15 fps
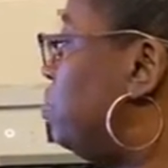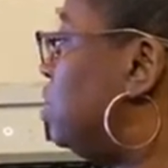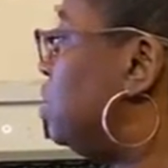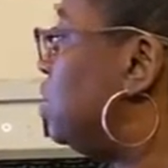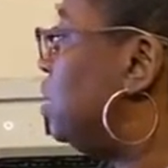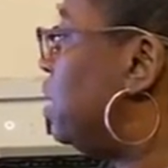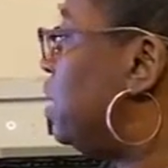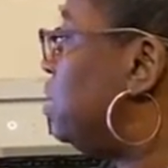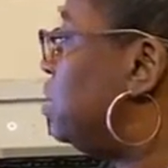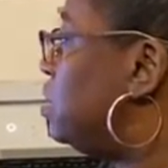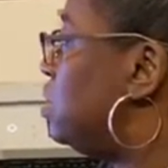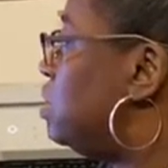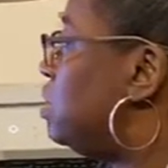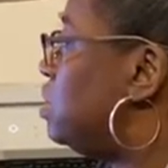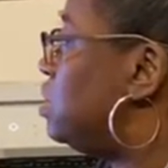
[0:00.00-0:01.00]
to put the link
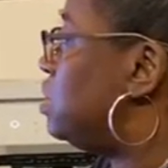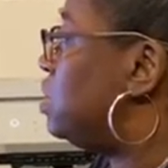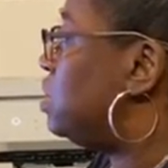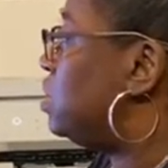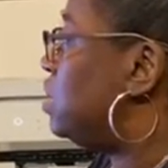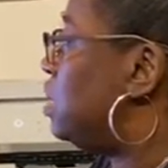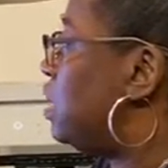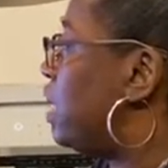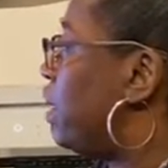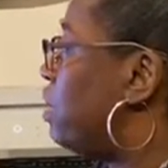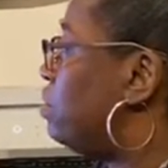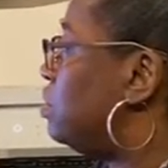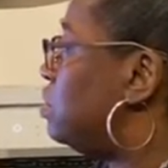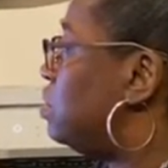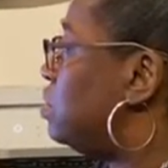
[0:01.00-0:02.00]
to the
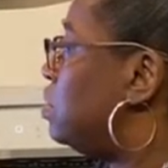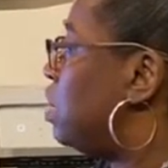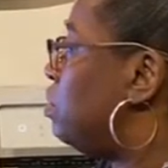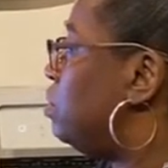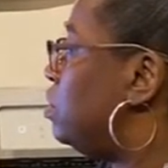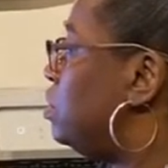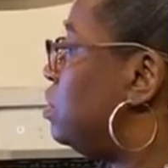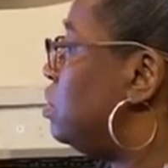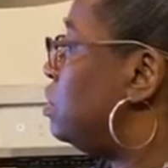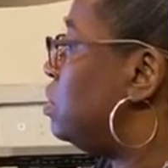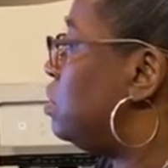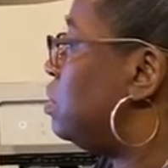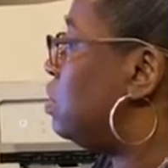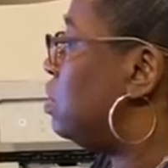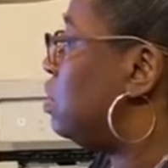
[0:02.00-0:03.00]
16-ounce tumblers
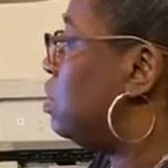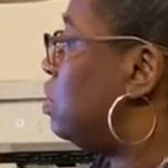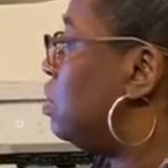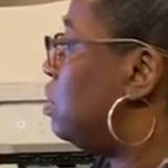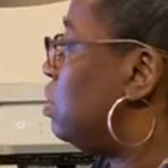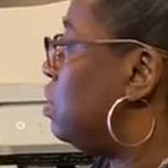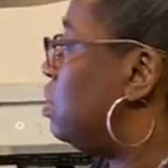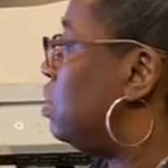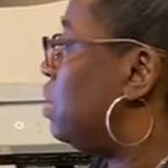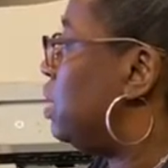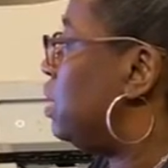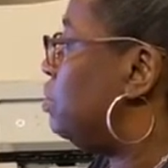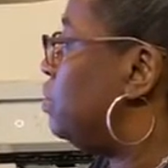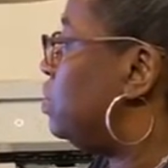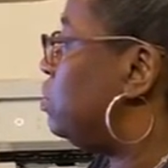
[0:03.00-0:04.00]

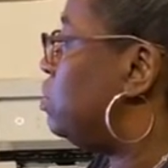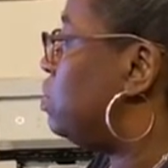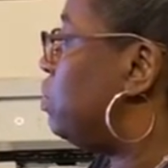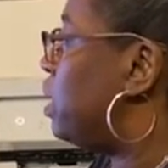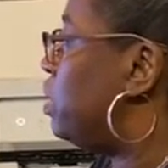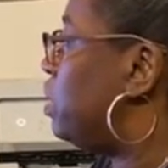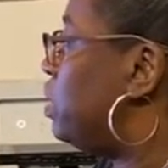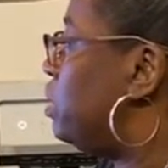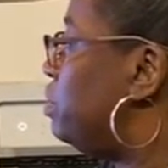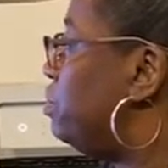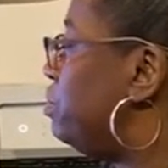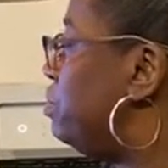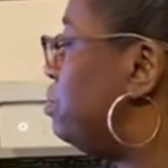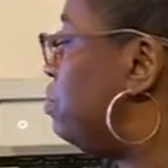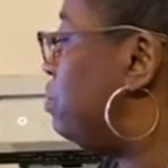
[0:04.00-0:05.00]
that I'm doing right now.